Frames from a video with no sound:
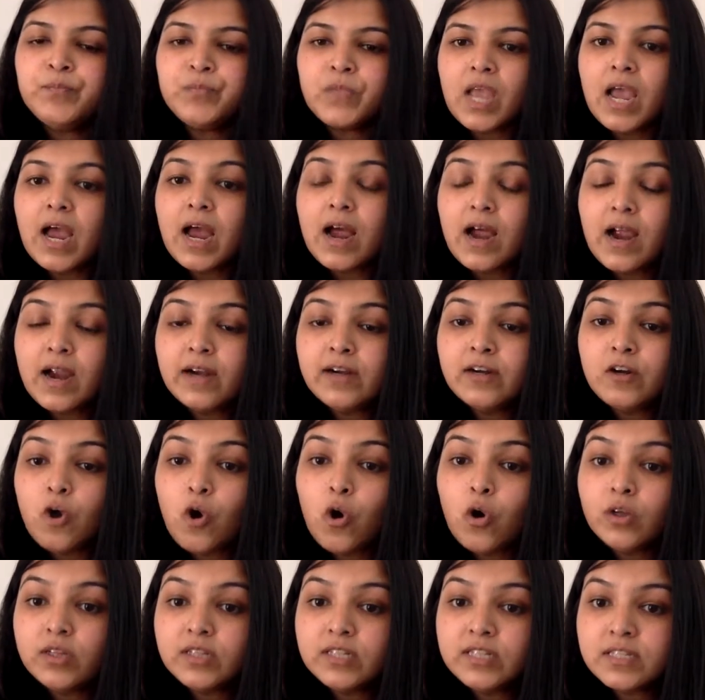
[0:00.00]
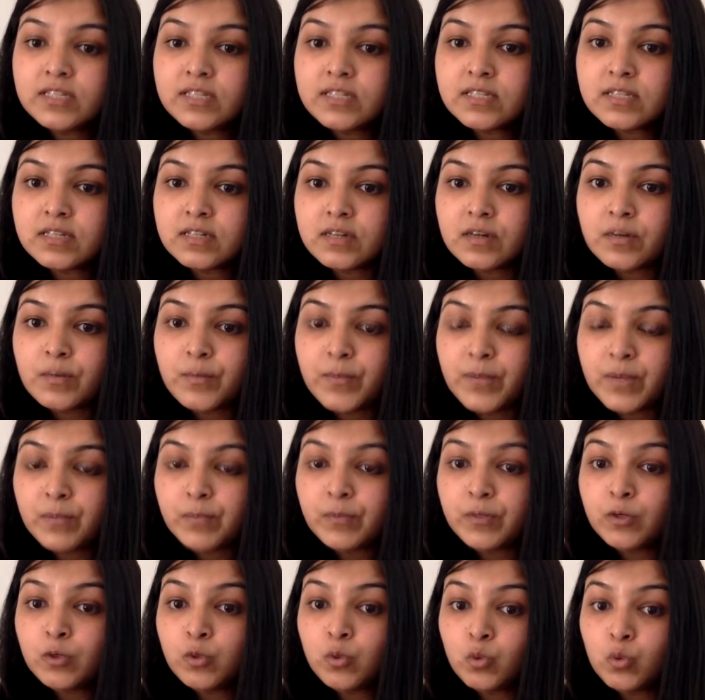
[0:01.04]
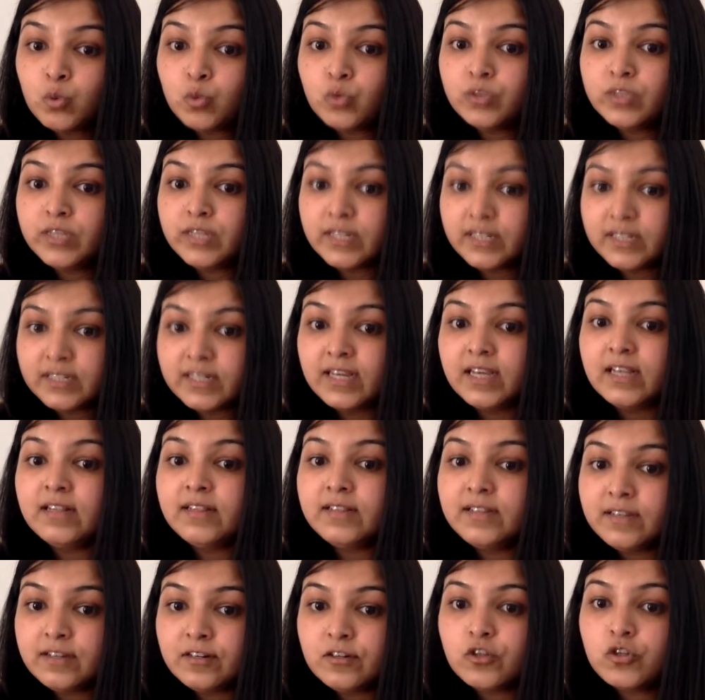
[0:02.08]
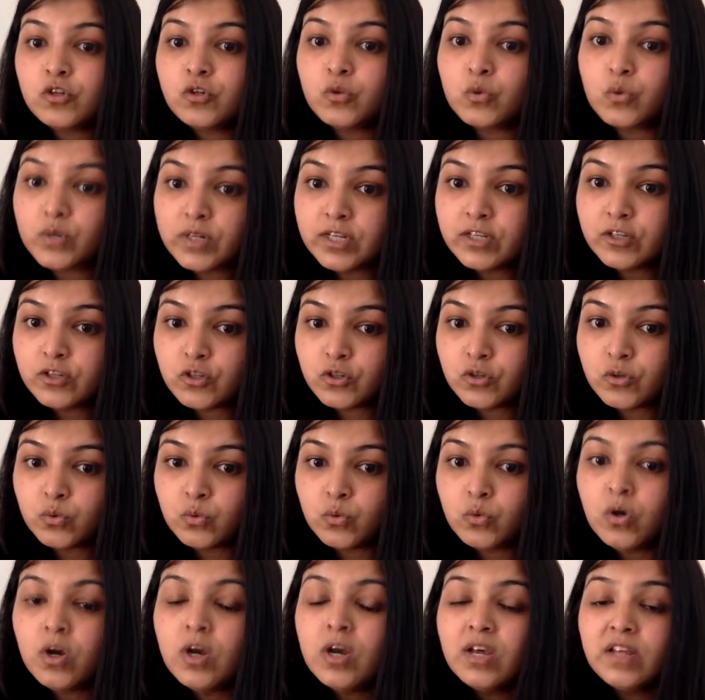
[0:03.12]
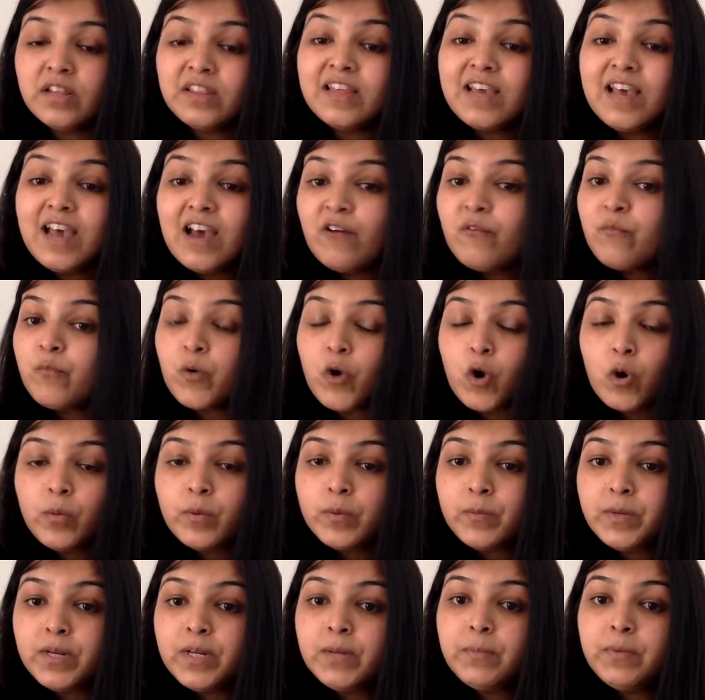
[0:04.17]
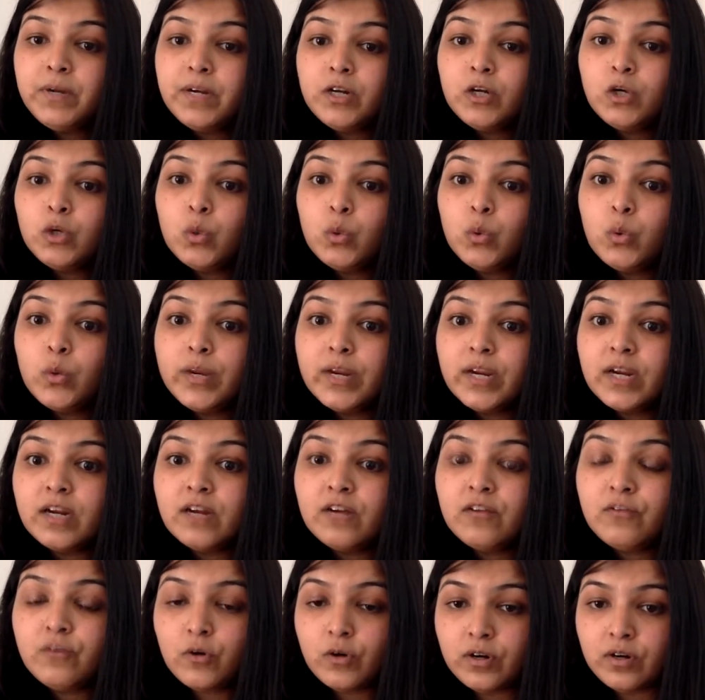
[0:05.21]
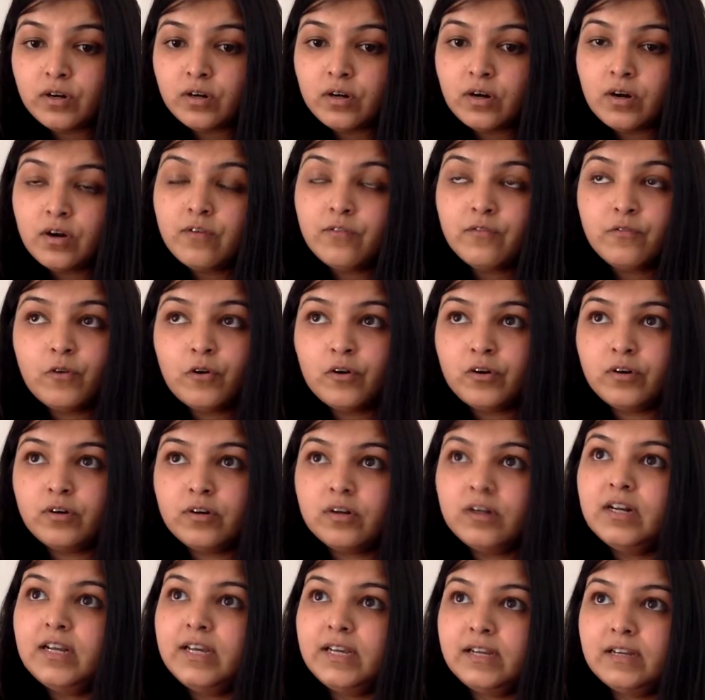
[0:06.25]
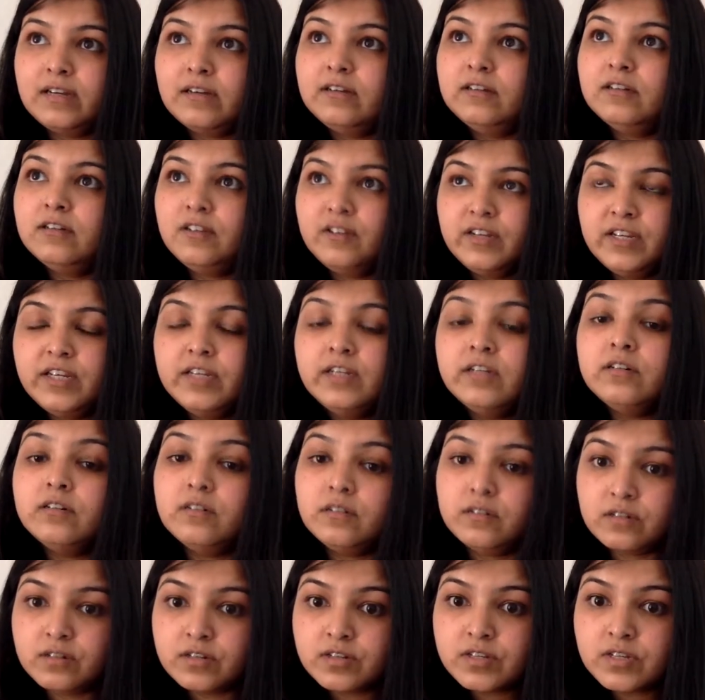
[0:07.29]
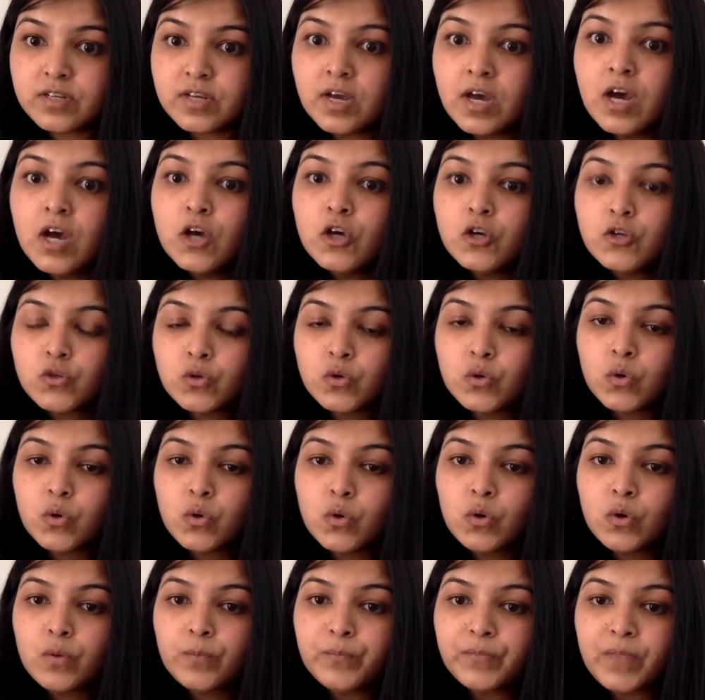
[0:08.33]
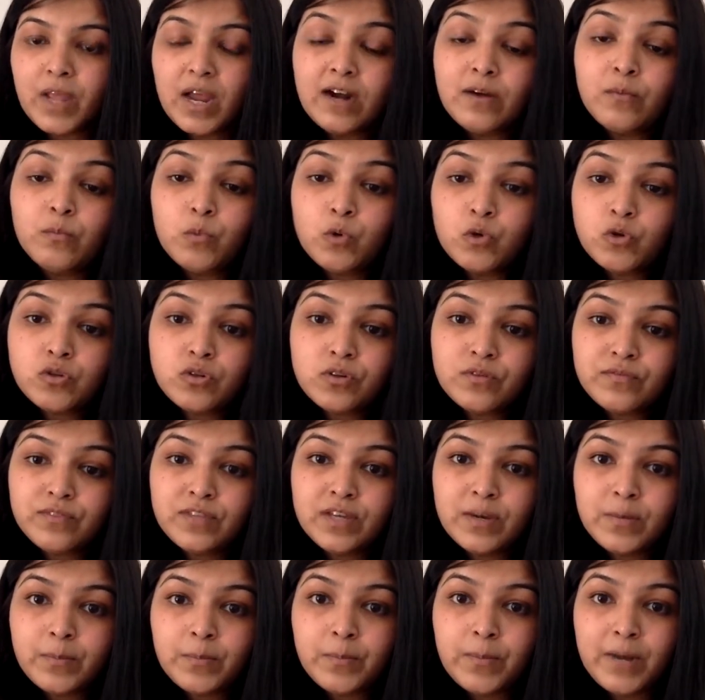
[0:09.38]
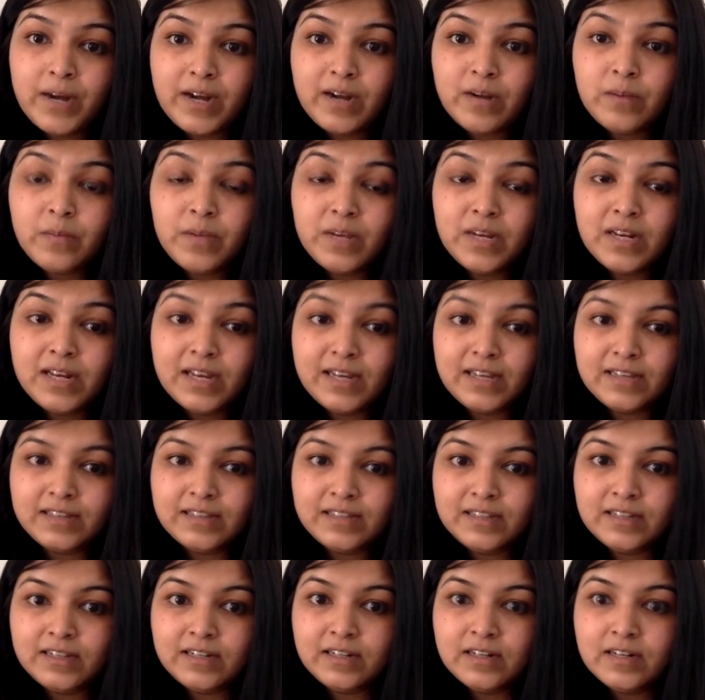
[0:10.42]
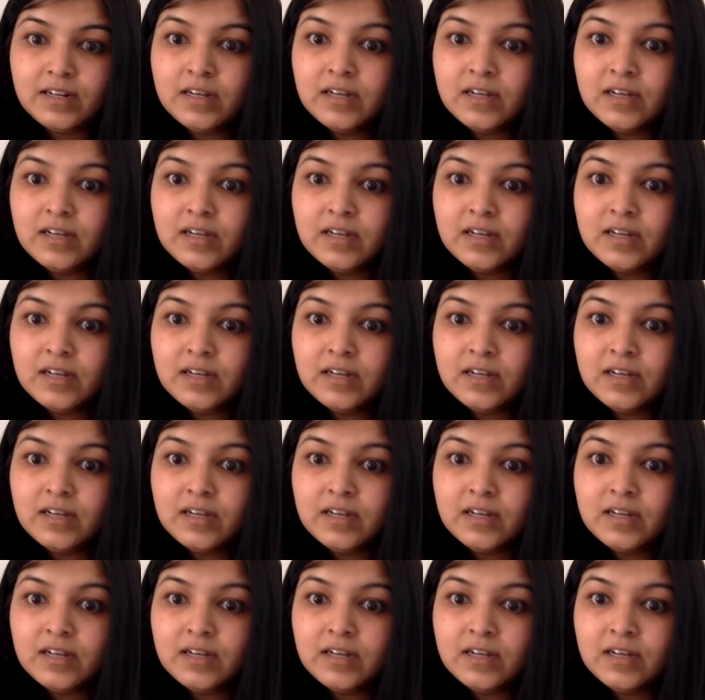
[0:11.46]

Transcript: And all these people who they tell their stories to, they have probably been doing it for like years. So, and most of them might be like their